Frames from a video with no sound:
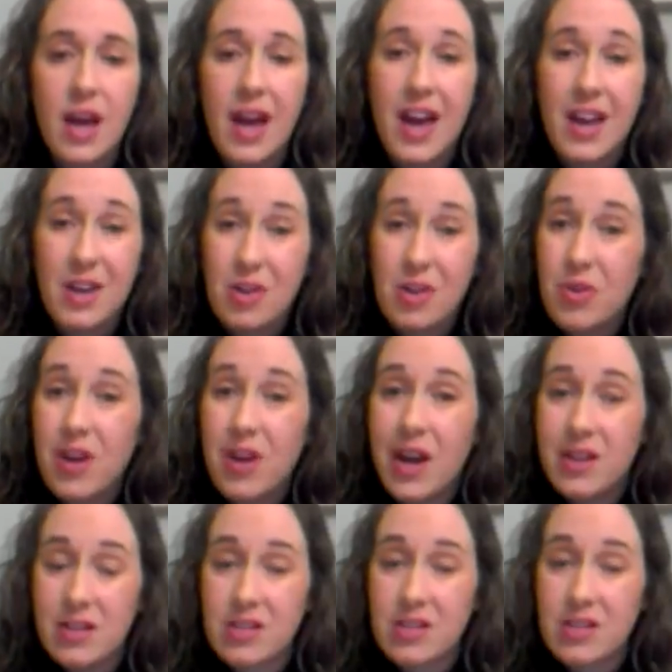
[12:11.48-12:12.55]
and who would I
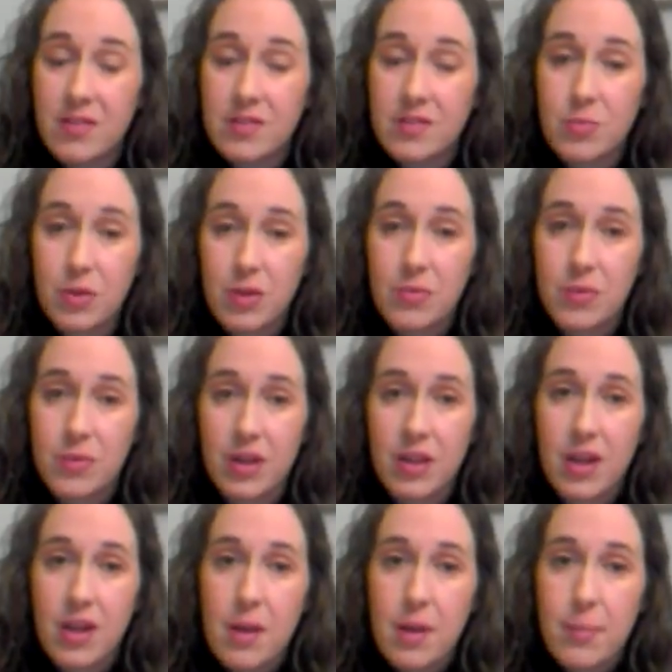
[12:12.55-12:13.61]
just love to work with.
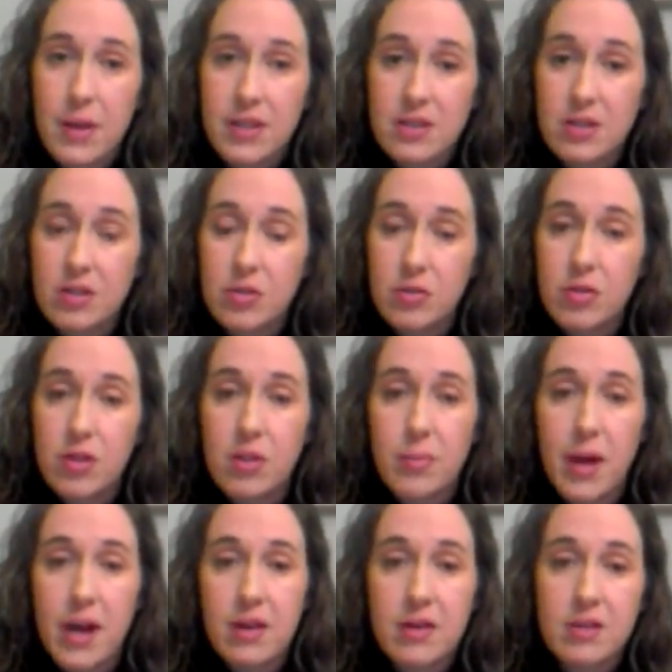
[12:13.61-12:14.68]
Because the truth of the
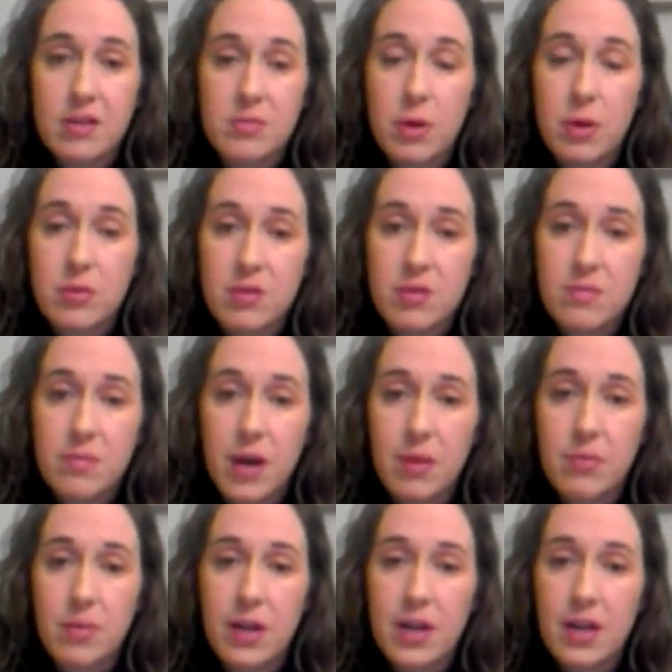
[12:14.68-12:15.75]
matter is most of my
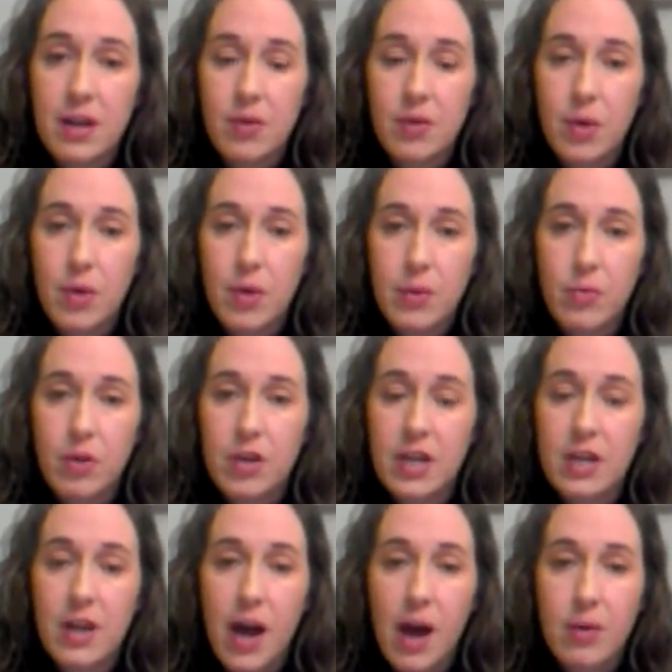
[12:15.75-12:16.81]
week and
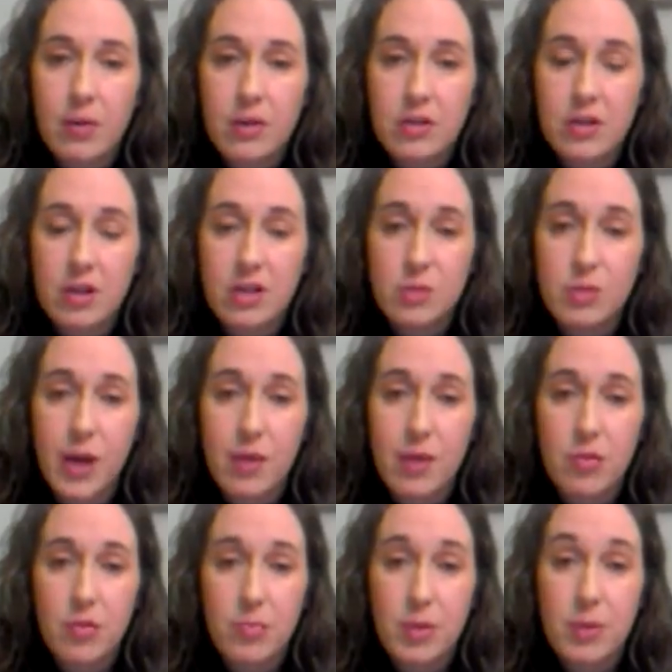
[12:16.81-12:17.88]
working hours are spent
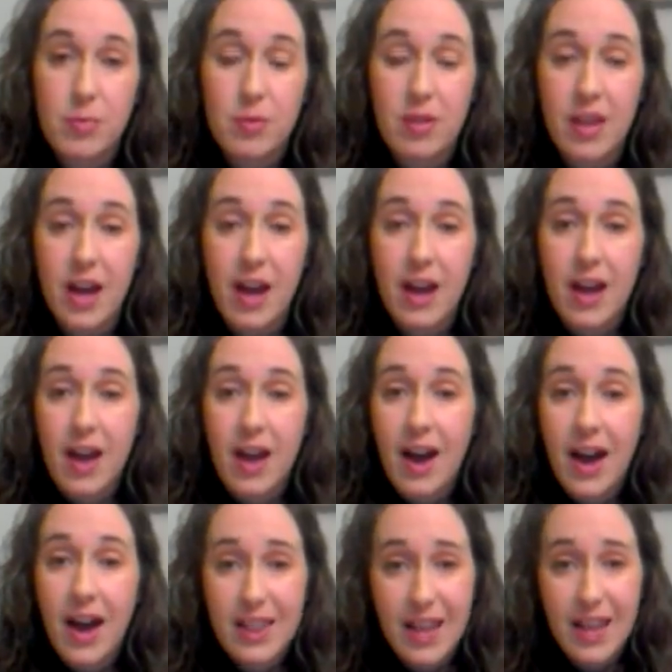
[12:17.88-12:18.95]
with people that
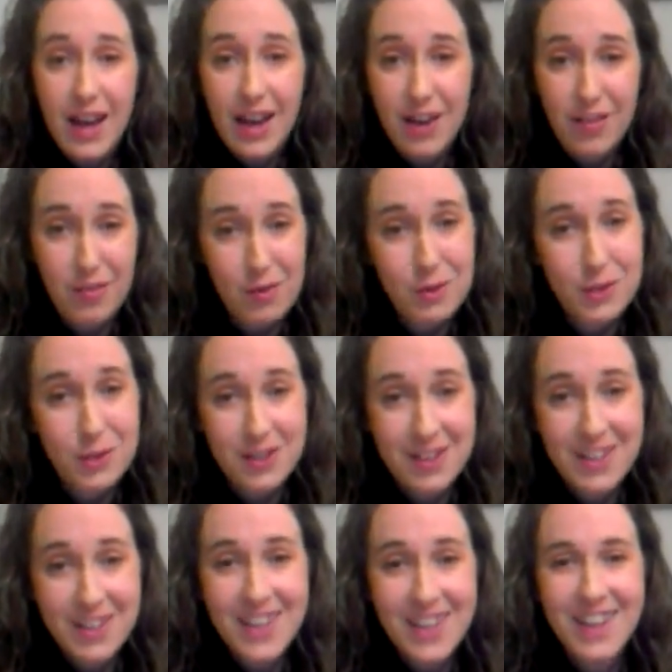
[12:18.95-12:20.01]
I like, fortunately.